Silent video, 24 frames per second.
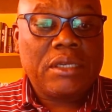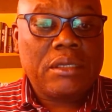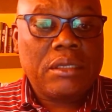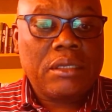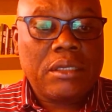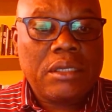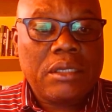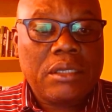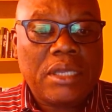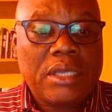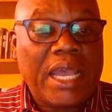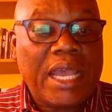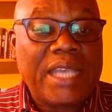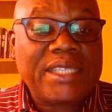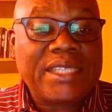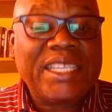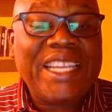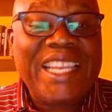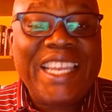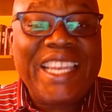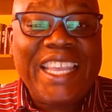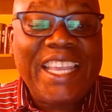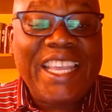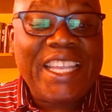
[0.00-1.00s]
As the
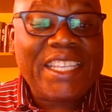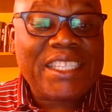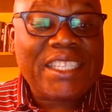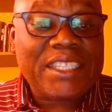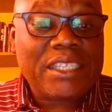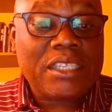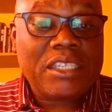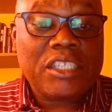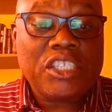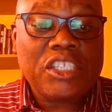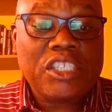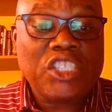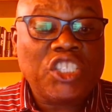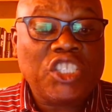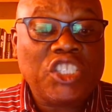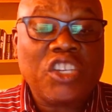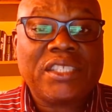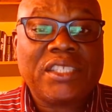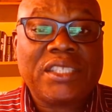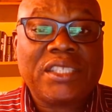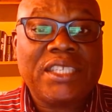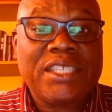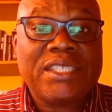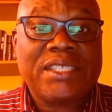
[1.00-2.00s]
late
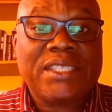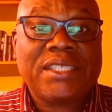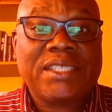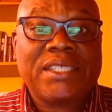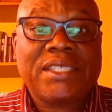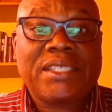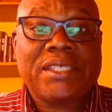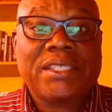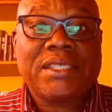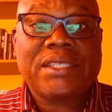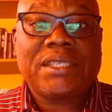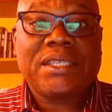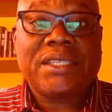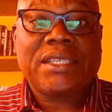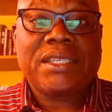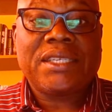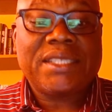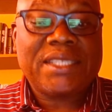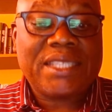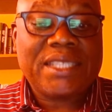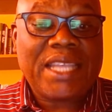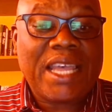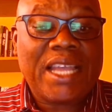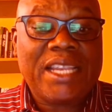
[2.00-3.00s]
Justice
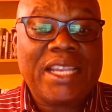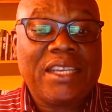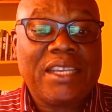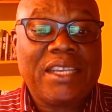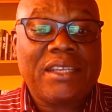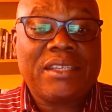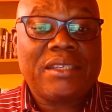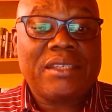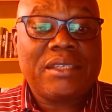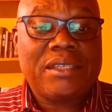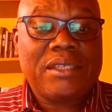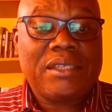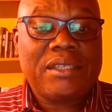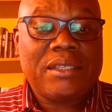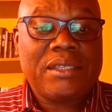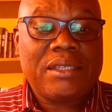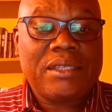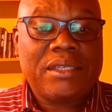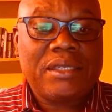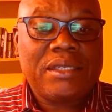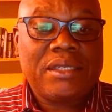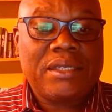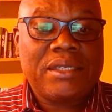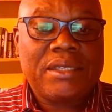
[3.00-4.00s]
Scalia
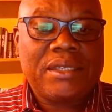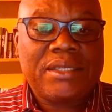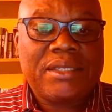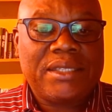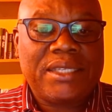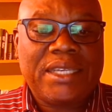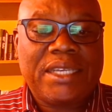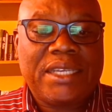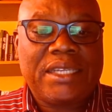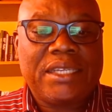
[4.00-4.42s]
said,